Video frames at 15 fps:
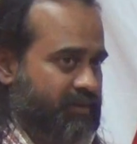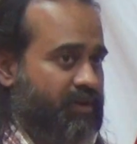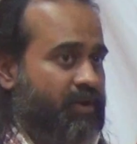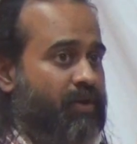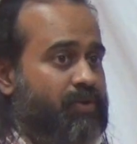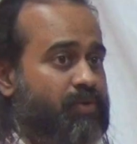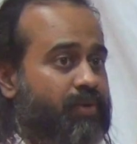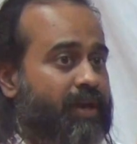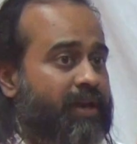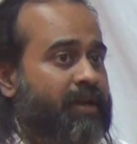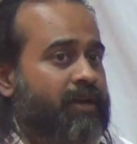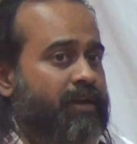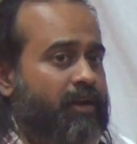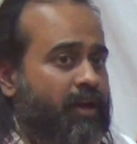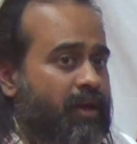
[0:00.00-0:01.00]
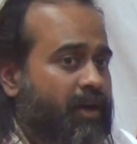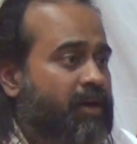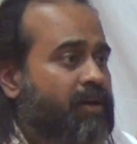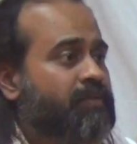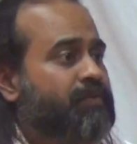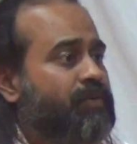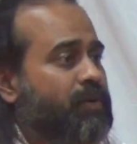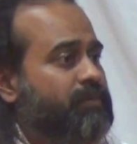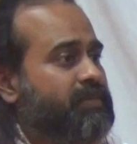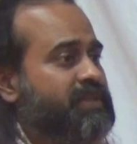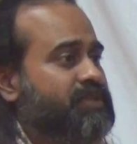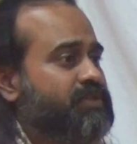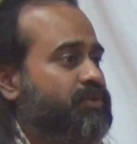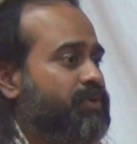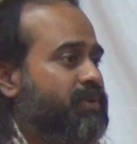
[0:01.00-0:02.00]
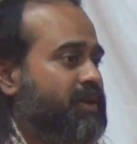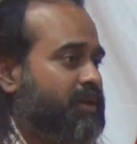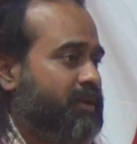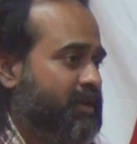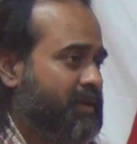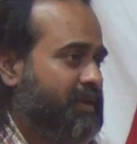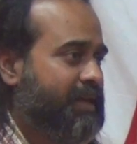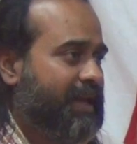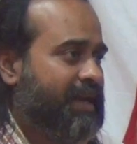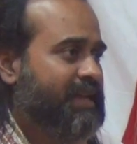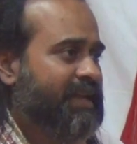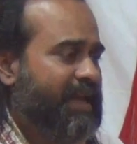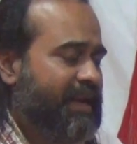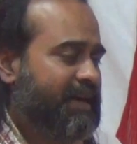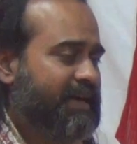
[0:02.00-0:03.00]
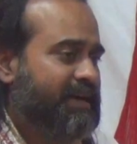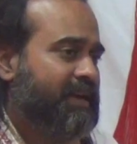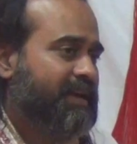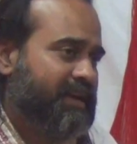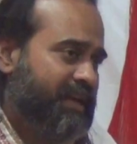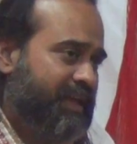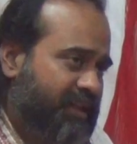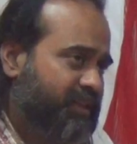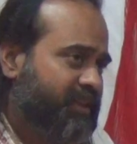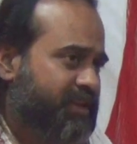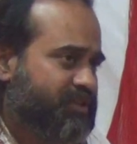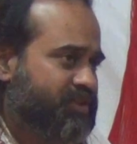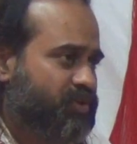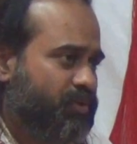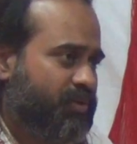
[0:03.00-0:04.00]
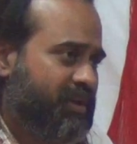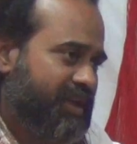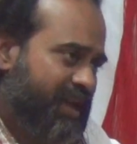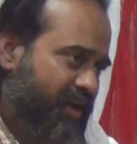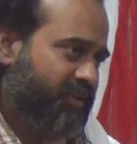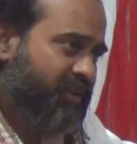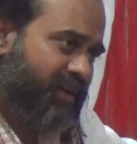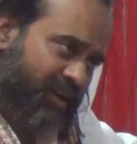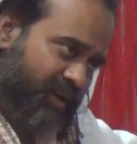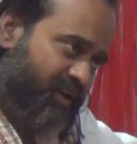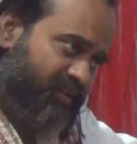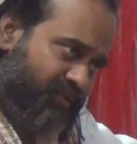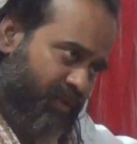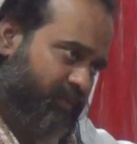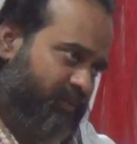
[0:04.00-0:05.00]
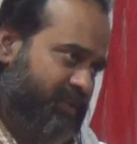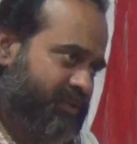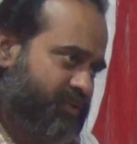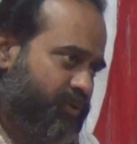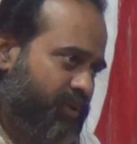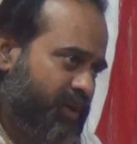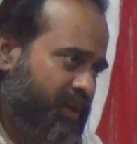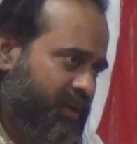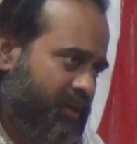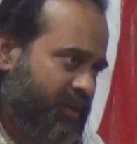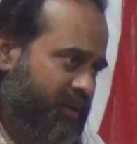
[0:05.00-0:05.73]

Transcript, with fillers: now you can learn from the story can a character in the story ever learn from the story